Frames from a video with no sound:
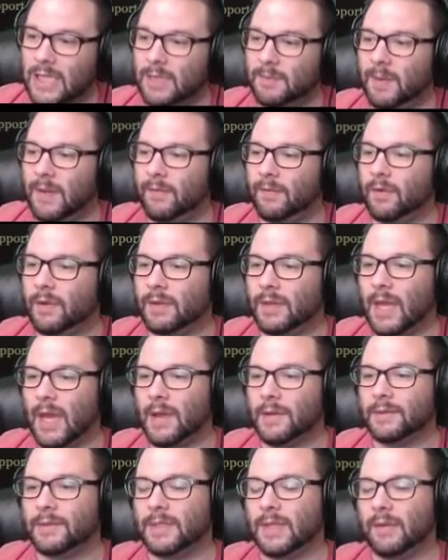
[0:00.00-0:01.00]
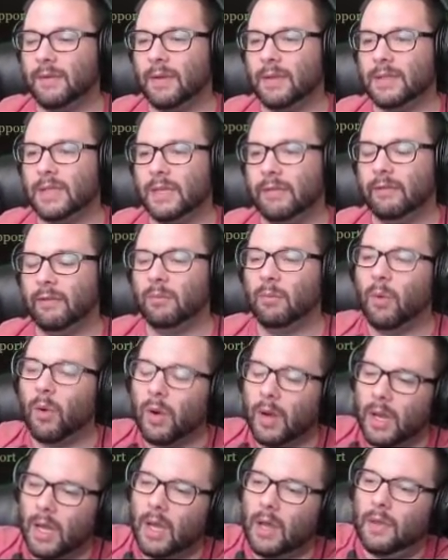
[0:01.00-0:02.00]
HP for 1,000, giving us even
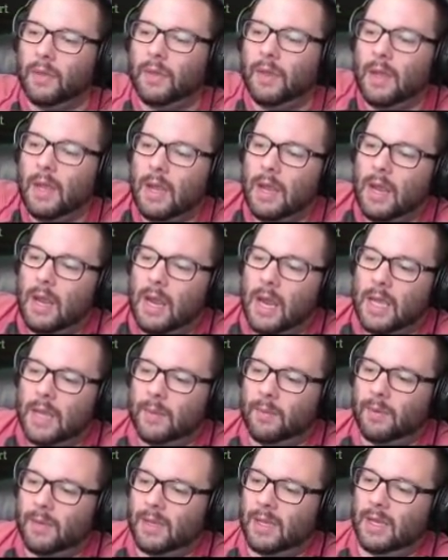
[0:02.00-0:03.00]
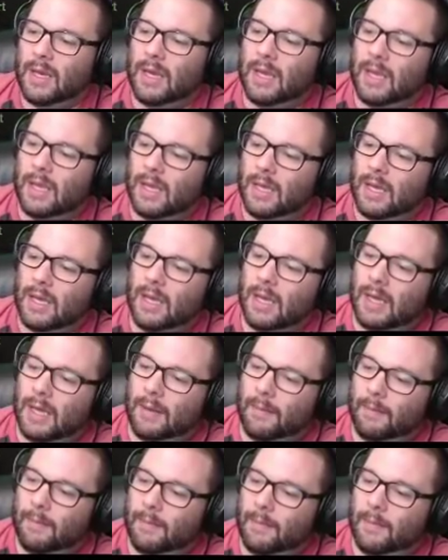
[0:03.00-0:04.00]
more health. And then we're getting
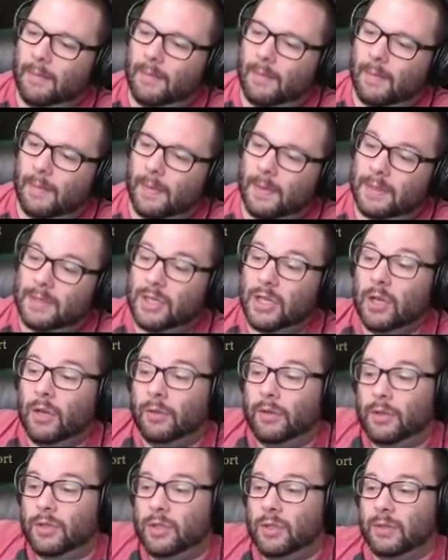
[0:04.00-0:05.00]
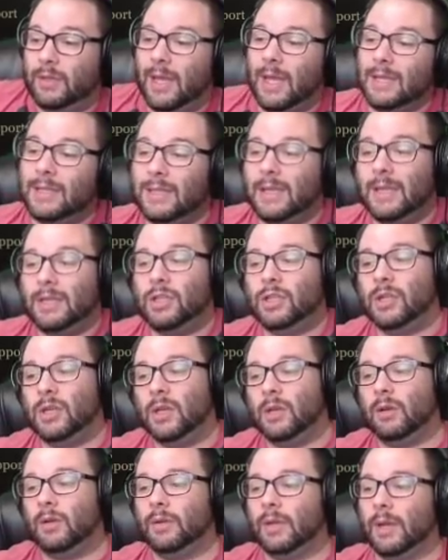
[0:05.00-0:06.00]
the shield. The shield gains a
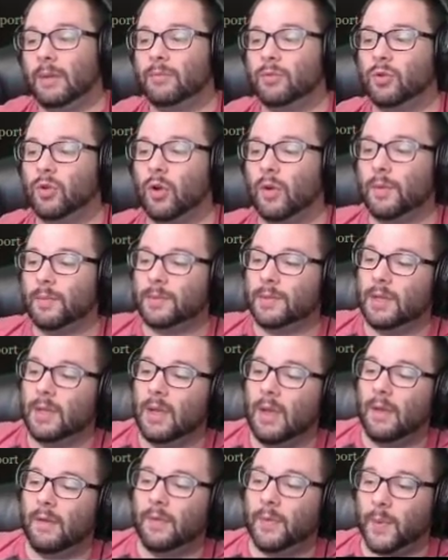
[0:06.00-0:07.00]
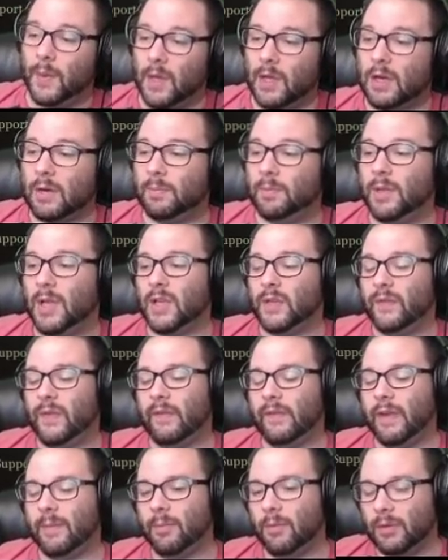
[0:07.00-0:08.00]
shield that absorbs 300 plus
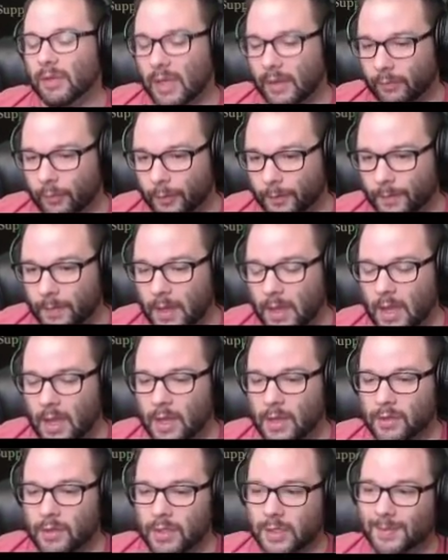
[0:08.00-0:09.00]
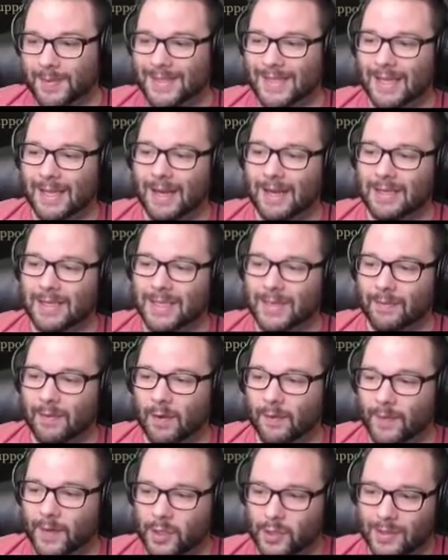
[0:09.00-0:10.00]
50 per level. So it's going to be an extra
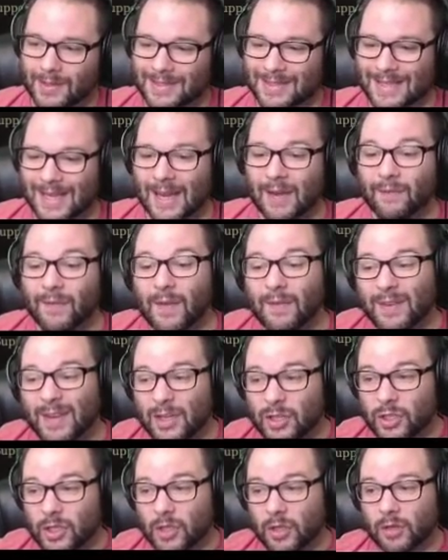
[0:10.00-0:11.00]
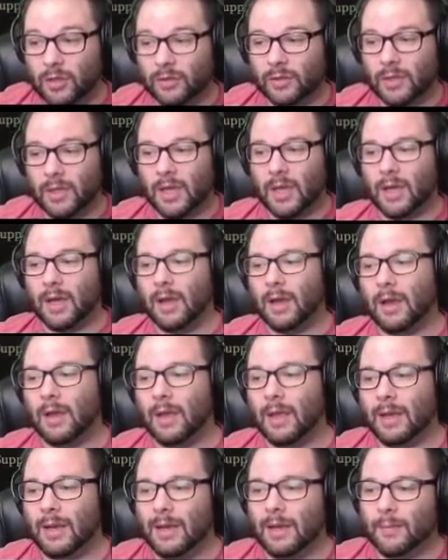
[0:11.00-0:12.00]
750. So that's 1050 shield,
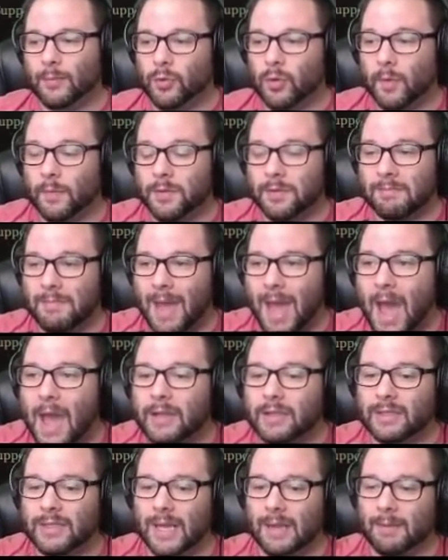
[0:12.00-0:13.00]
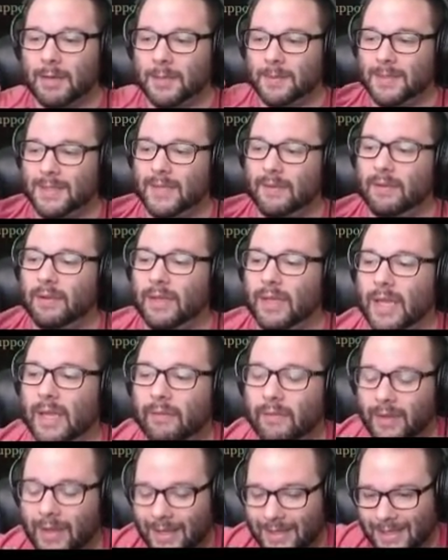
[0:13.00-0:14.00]
and it absorbs magic damage specifically
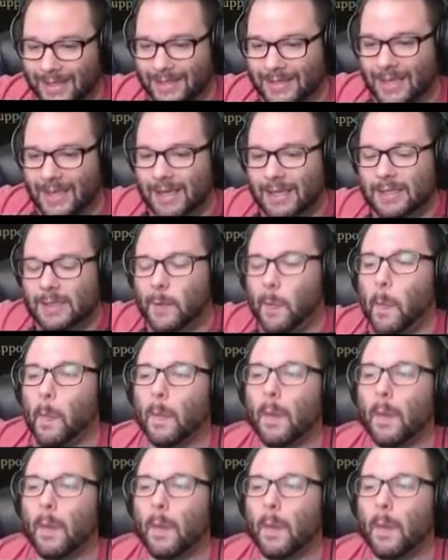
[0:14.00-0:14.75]
every 18 seconds.